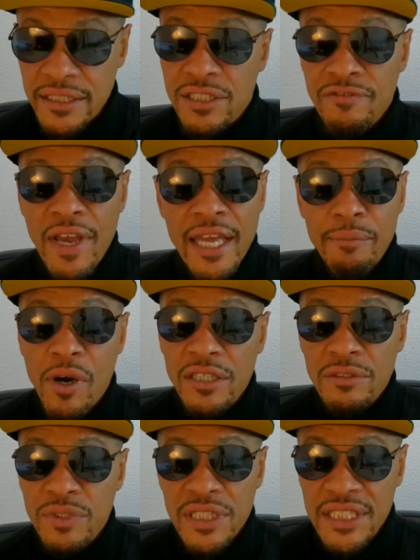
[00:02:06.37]
Savannah
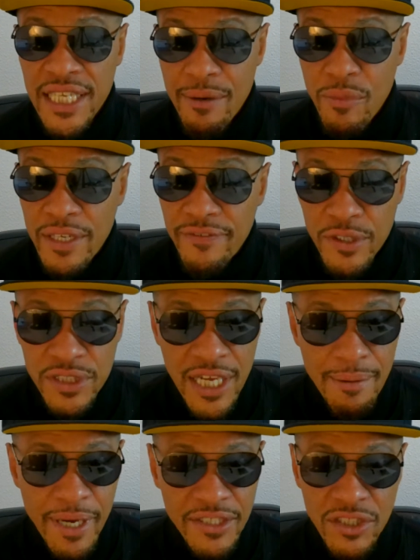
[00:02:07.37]
Marshall was the same way the first
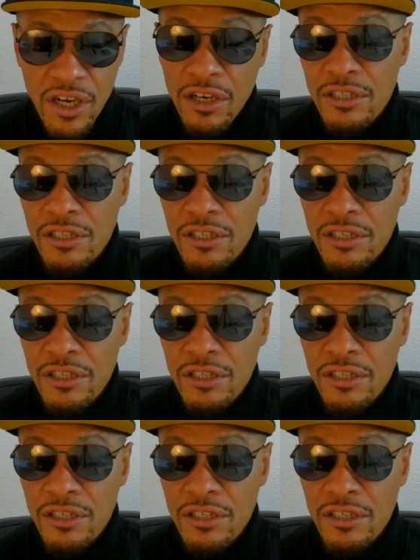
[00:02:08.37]
time I saw